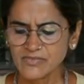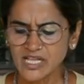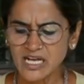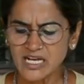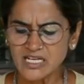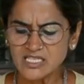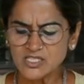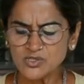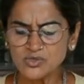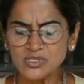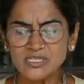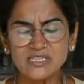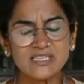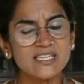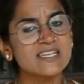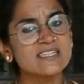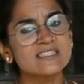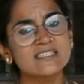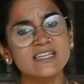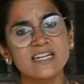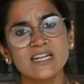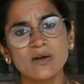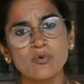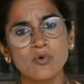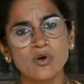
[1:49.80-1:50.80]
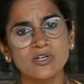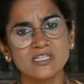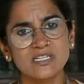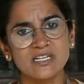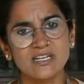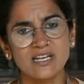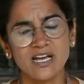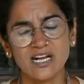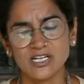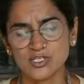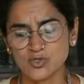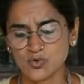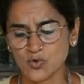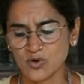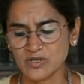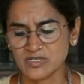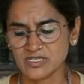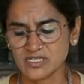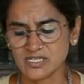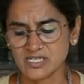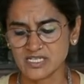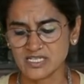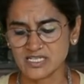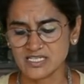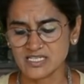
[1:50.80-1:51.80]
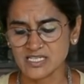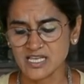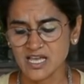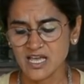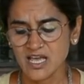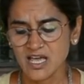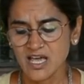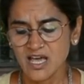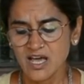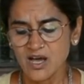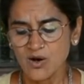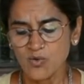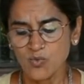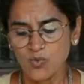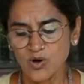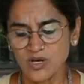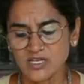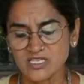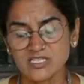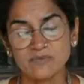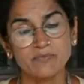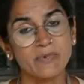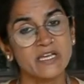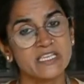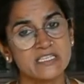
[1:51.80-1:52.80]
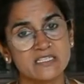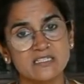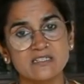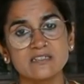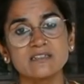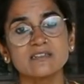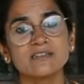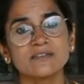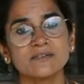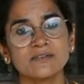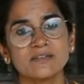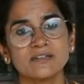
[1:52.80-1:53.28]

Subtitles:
So the things that I want in large quantities was mustard,